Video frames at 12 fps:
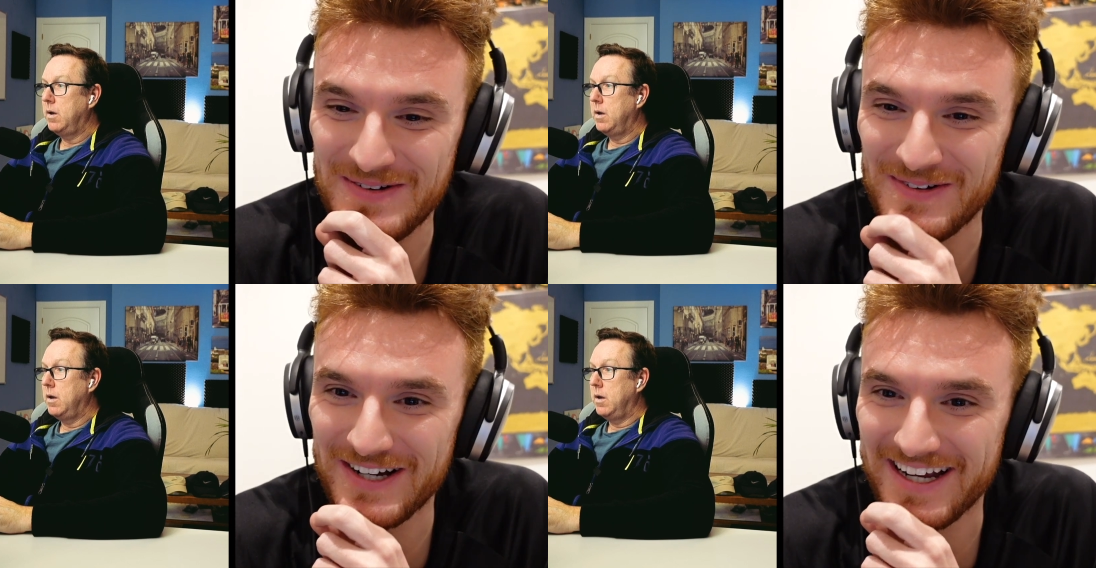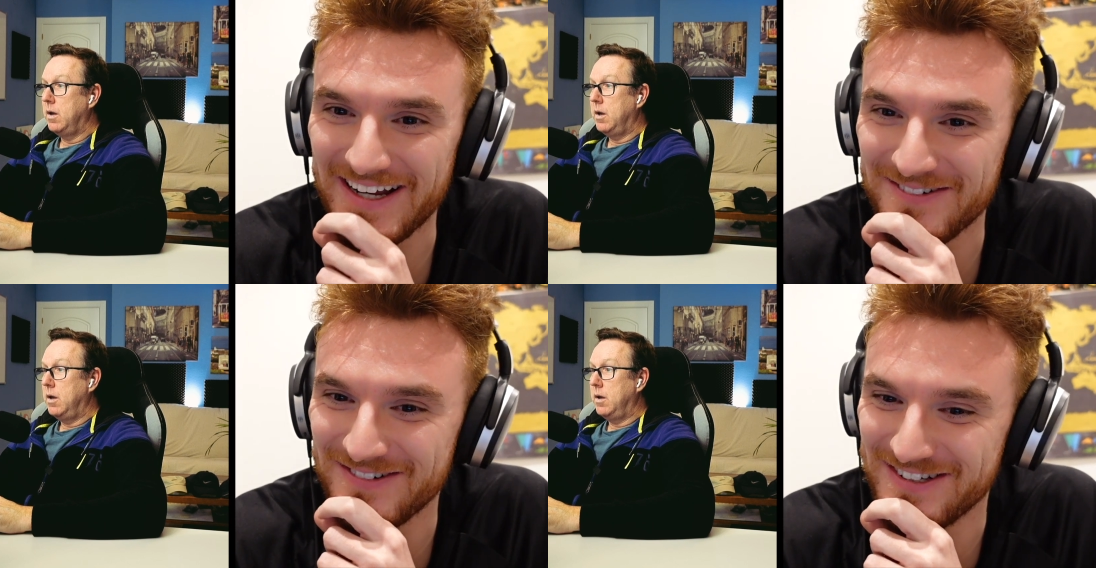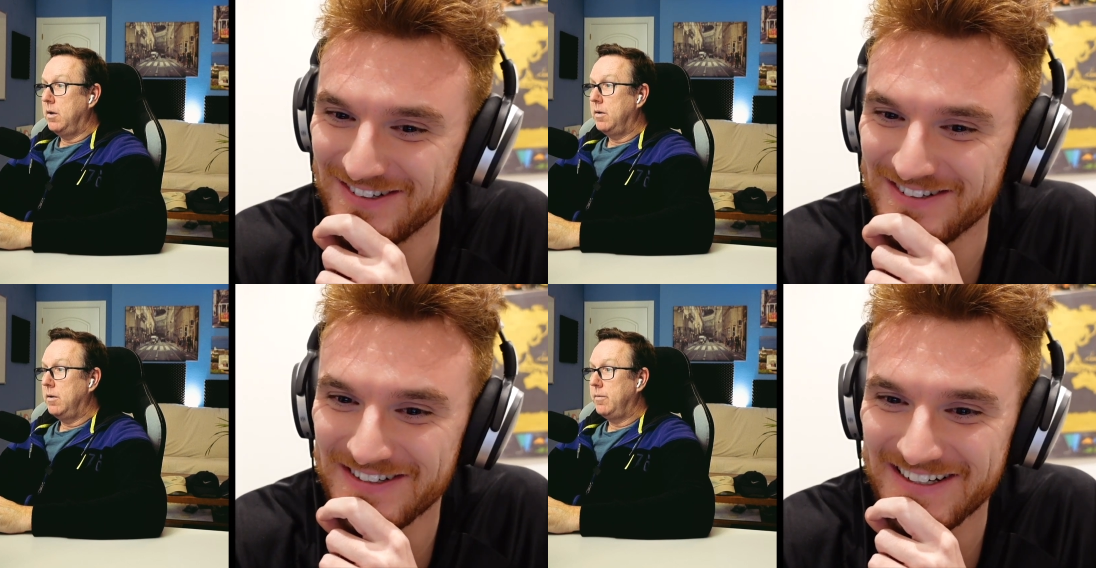Speaker 1: what can
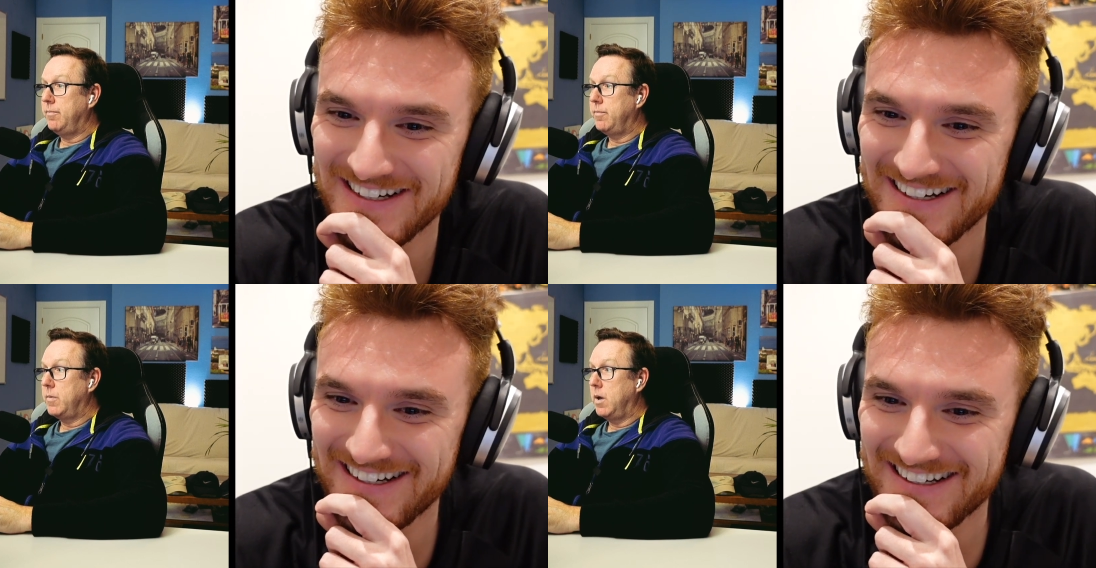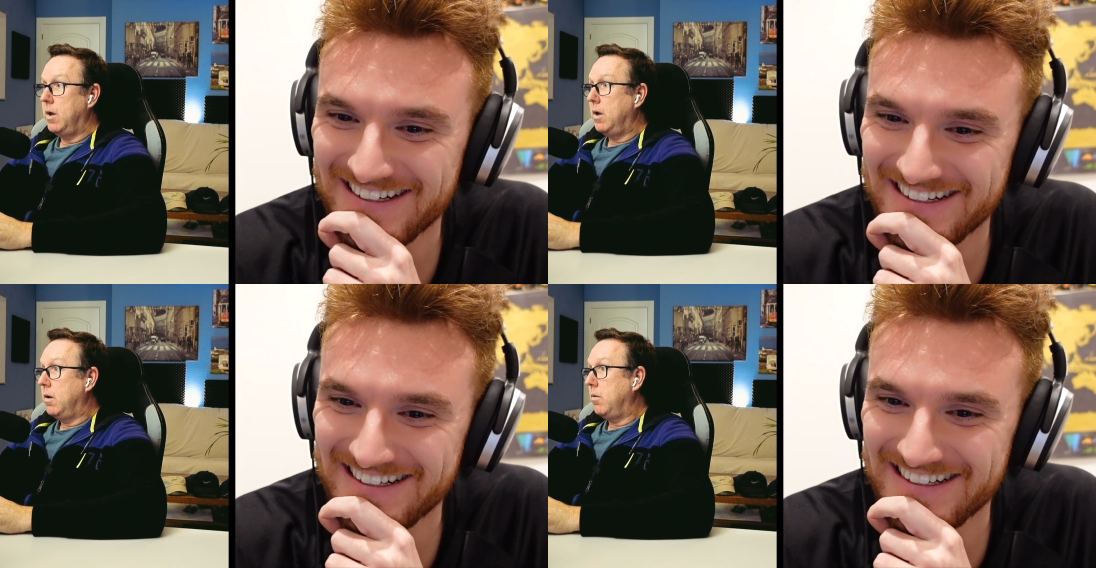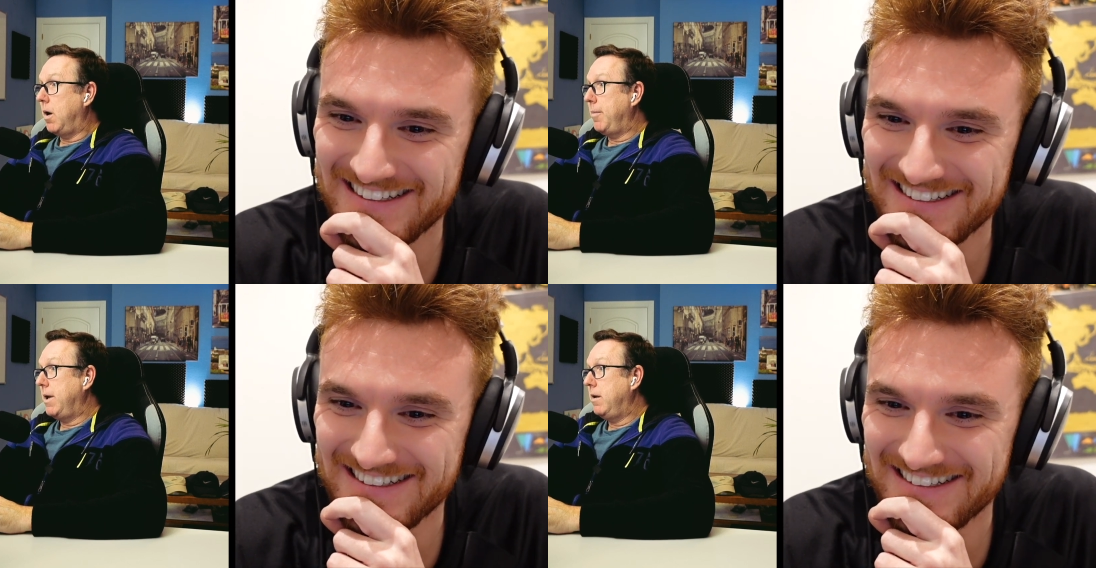we do?
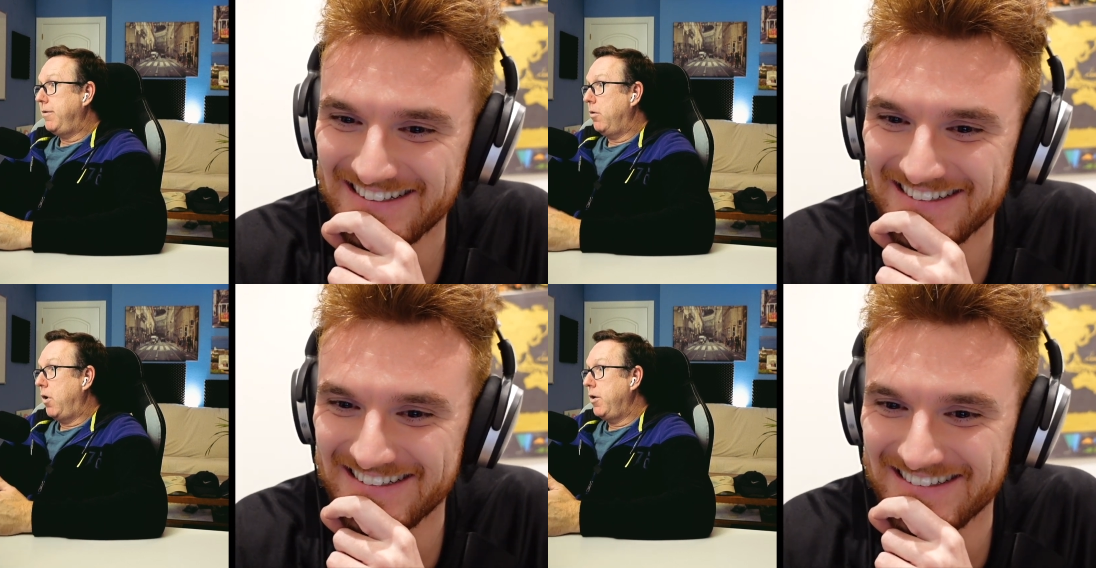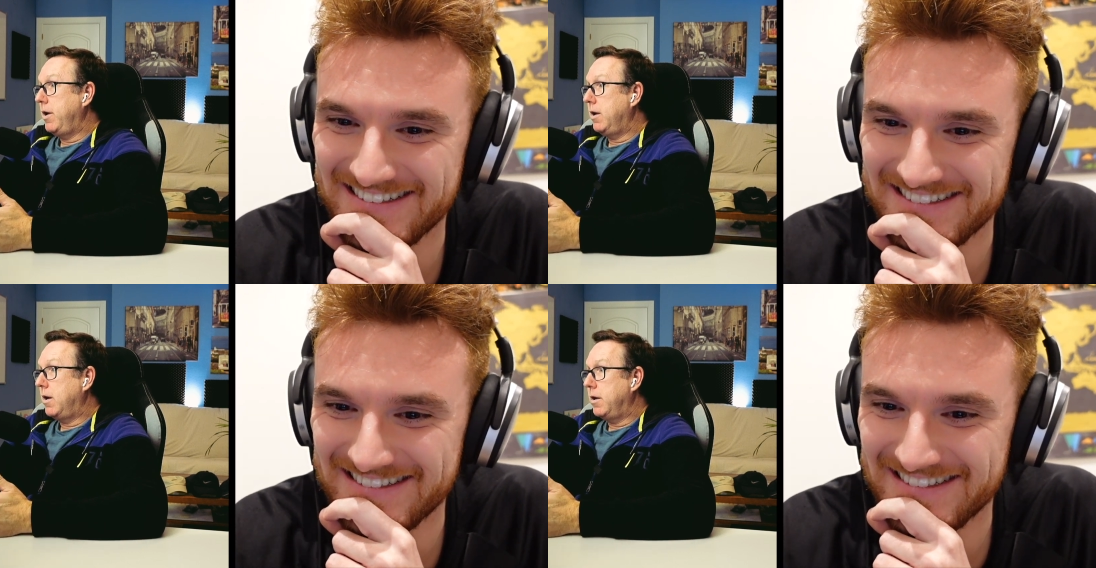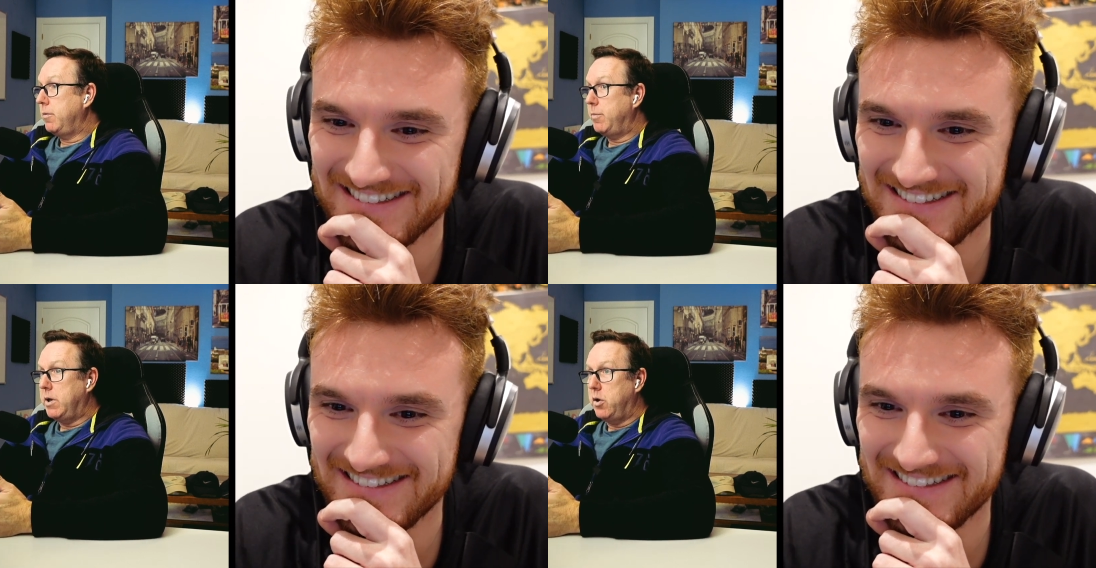Well, I mean, if you're only
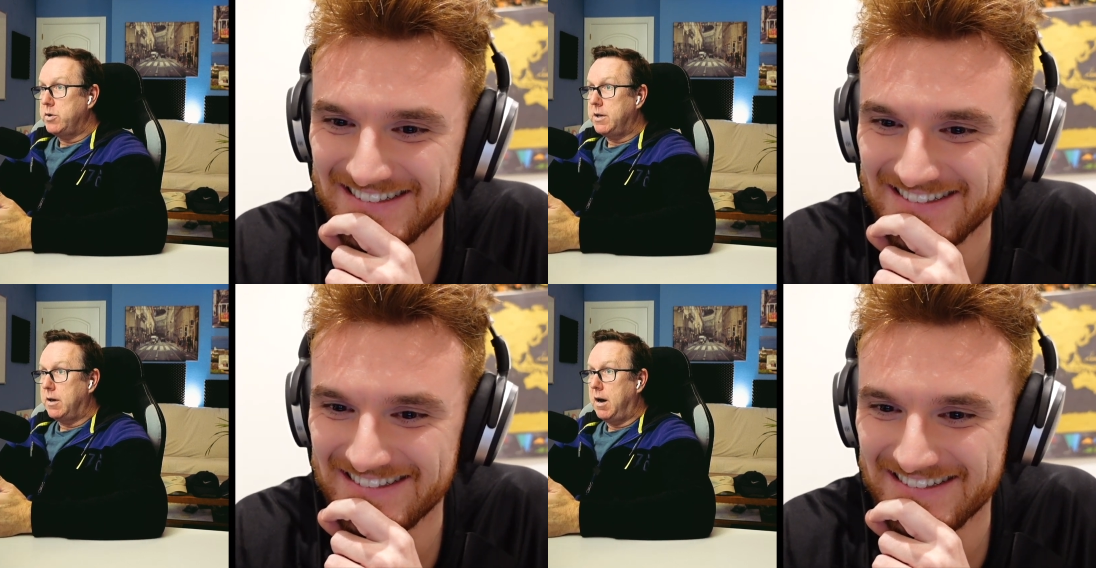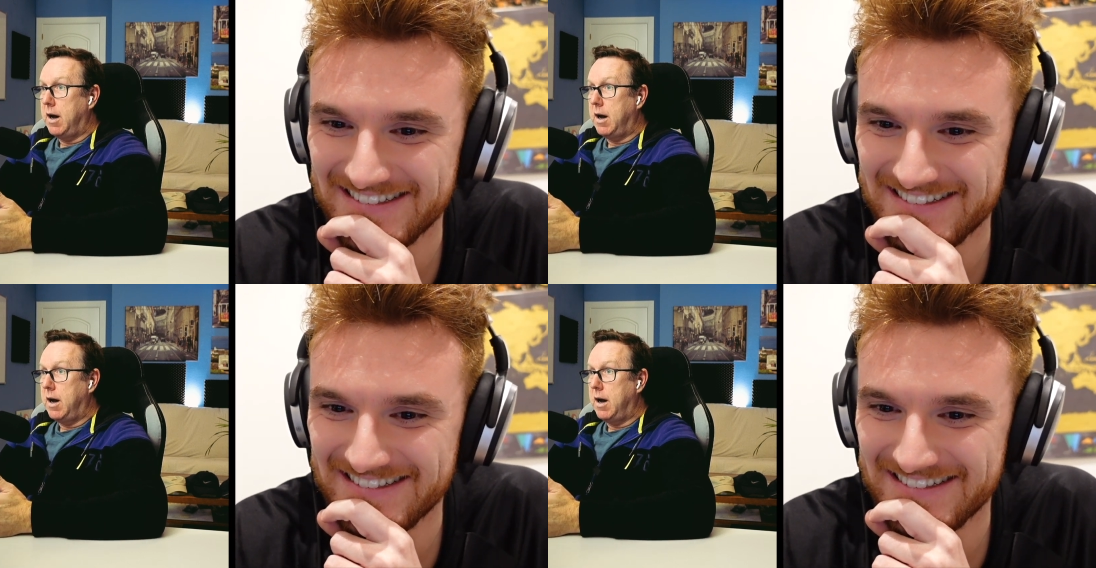going to be using